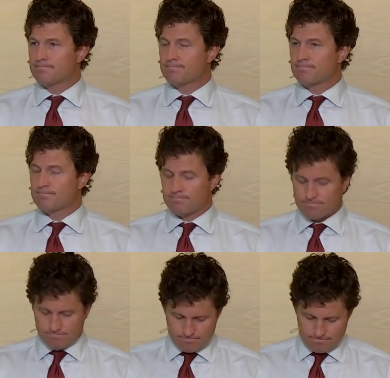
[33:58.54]

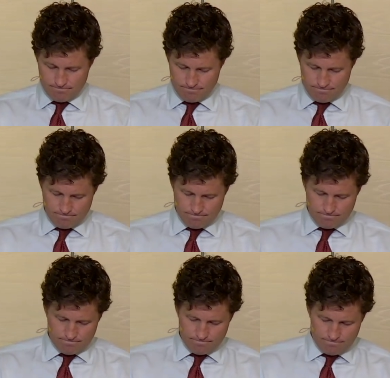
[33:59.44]

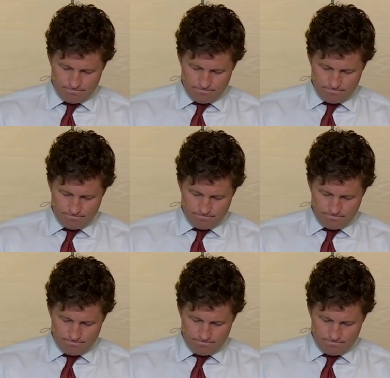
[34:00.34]
[no speech]